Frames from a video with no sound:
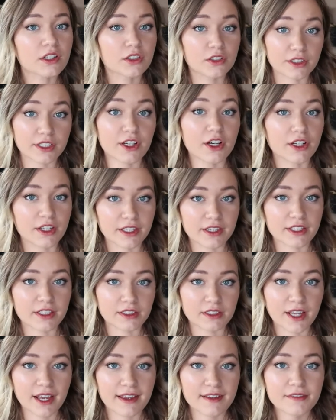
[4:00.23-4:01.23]
early on in
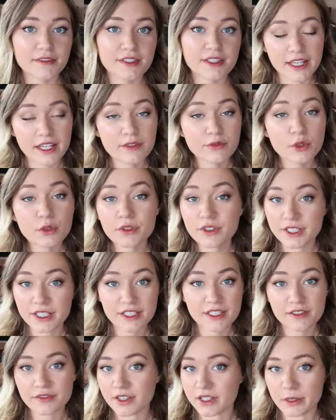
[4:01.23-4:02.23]
their lives, they have
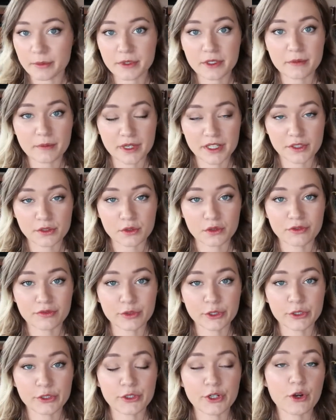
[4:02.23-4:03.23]
already developed the muscle
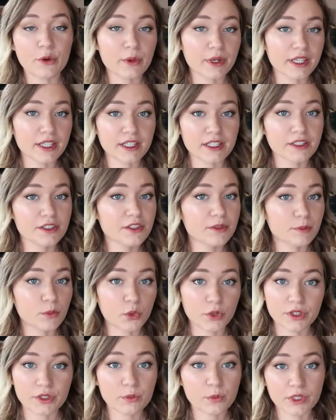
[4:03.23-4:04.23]
for knowing
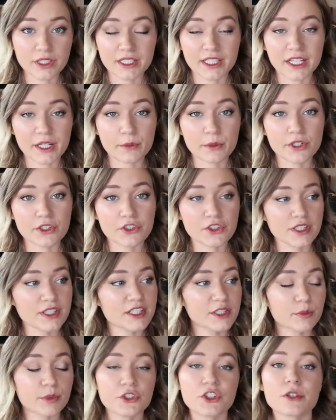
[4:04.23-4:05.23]
more than one language and
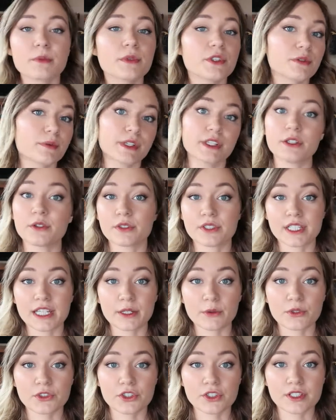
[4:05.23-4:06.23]
switching between those
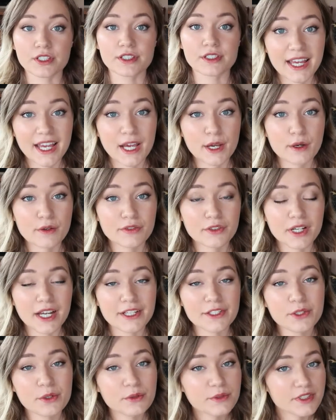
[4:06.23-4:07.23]
languages. However,
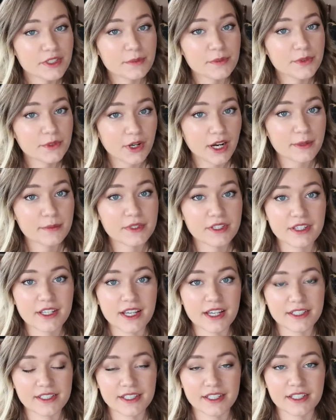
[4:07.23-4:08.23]
I don't subscribe to the
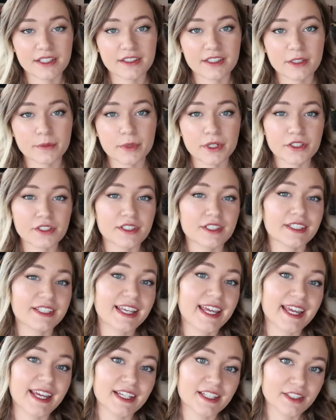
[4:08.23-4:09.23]
idea that a person
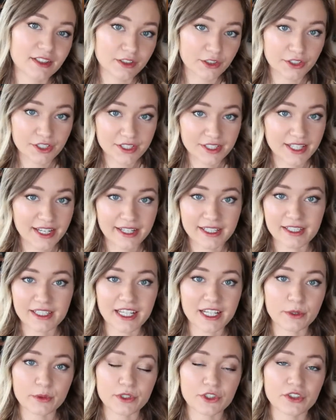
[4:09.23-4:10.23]
can't learn a second
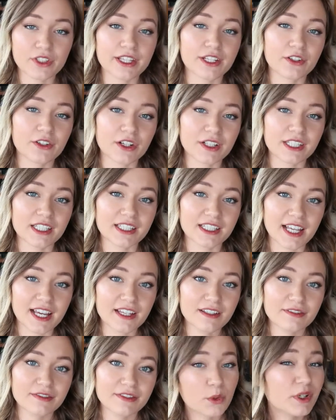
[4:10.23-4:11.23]
language later on in
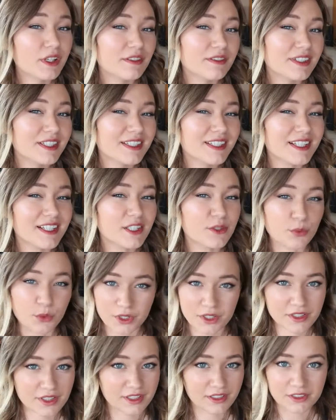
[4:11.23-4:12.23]
life, or even is
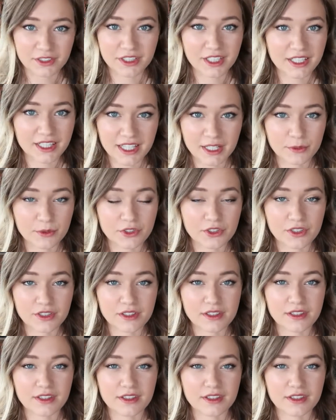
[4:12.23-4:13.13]
worse at learning languages